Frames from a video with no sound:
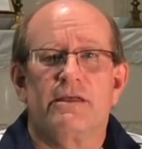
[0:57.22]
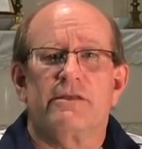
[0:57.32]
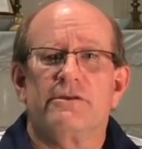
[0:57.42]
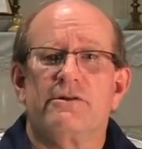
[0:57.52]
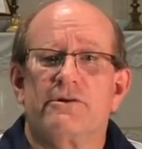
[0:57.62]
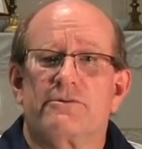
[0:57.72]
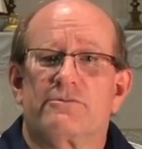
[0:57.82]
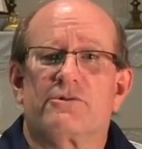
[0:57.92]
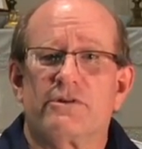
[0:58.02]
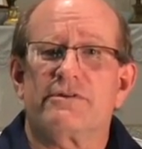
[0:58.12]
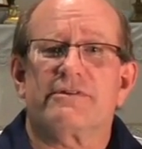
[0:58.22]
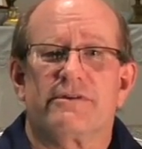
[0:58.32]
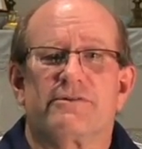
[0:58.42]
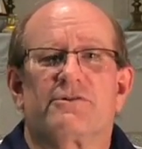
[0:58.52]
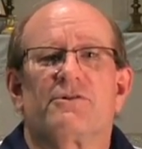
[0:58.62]
You know,
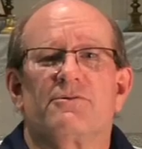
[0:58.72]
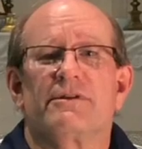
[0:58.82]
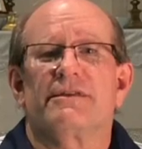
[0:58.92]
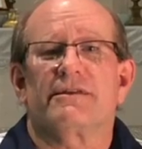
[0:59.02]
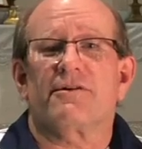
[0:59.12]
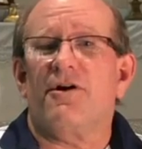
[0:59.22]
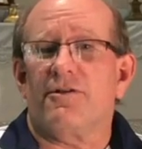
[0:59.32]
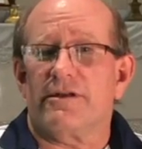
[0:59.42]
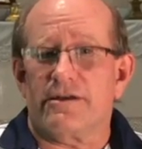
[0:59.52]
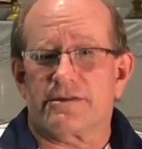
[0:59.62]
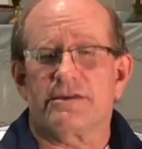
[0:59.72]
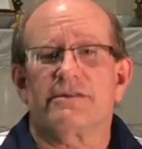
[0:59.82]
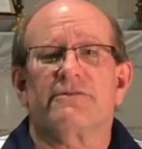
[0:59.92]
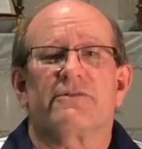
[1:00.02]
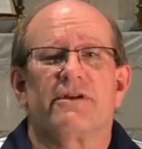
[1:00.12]
Jesus showed he called us
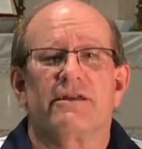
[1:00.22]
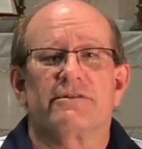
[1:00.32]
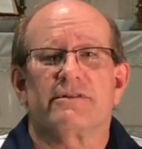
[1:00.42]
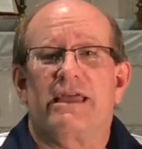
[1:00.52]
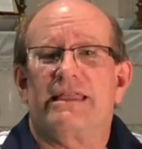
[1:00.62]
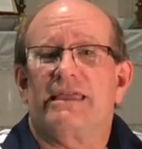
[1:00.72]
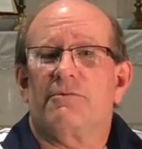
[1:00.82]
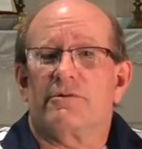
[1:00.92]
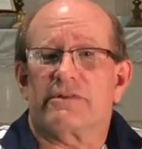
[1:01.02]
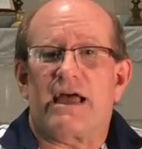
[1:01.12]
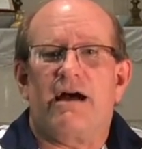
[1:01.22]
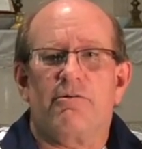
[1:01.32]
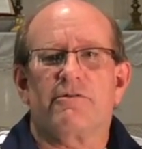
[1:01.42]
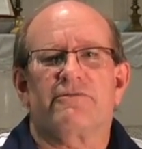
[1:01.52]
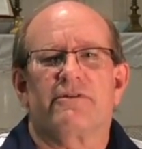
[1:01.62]
his friends, and he was
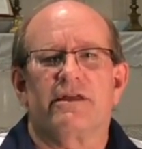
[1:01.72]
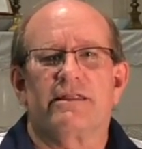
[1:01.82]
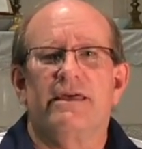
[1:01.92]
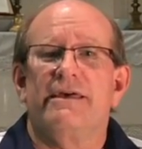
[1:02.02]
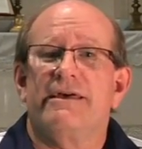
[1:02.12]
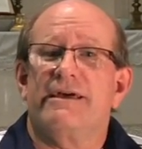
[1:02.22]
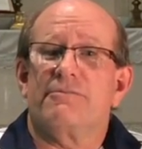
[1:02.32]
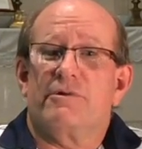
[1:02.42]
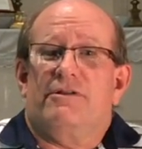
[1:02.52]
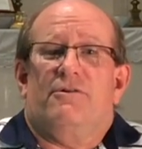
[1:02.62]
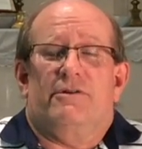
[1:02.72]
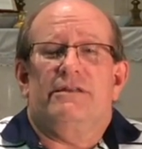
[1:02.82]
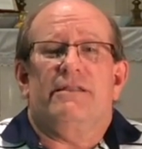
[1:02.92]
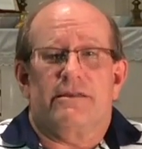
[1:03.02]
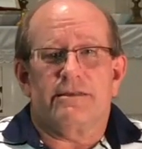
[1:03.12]
our friend and we know
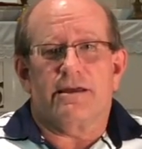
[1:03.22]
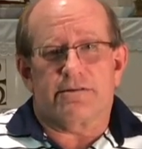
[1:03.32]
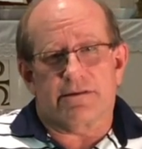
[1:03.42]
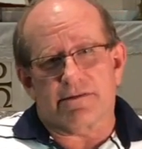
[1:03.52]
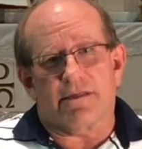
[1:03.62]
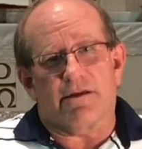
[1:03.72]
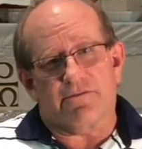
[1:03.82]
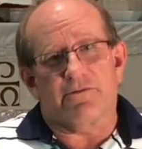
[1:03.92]
he laid down his life